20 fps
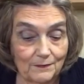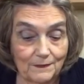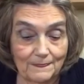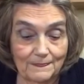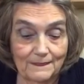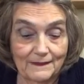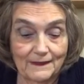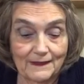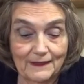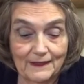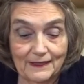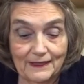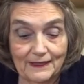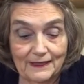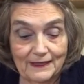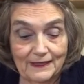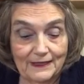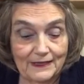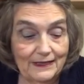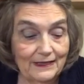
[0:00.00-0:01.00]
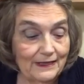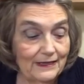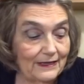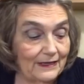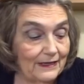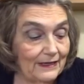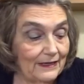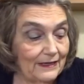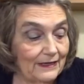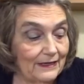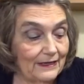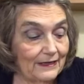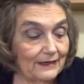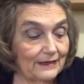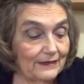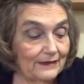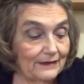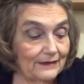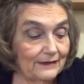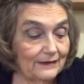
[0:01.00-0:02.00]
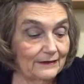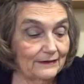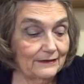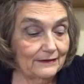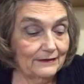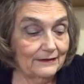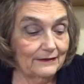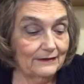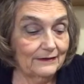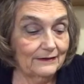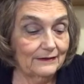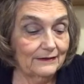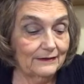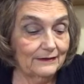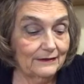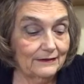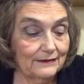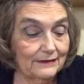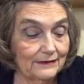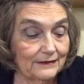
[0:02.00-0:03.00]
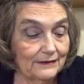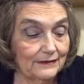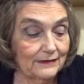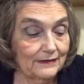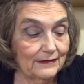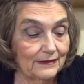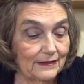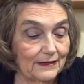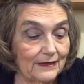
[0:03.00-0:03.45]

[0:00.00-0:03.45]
Nobody speaks.